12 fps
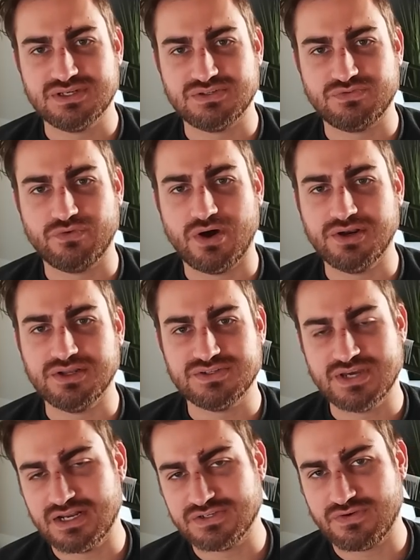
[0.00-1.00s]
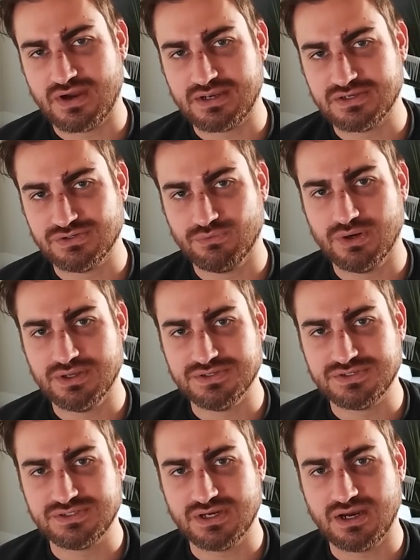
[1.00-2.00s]
as fun and satisfying as it
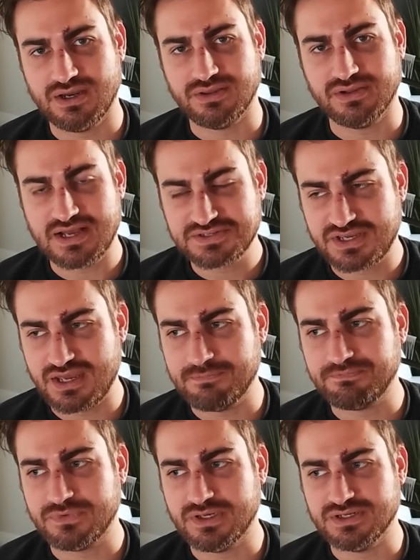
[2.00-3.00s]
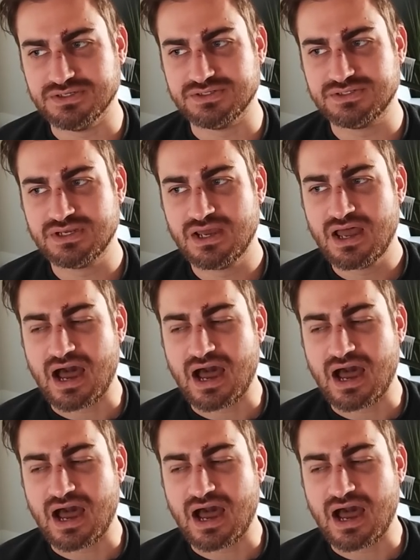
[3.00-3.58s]
was uh, in the last game. It is.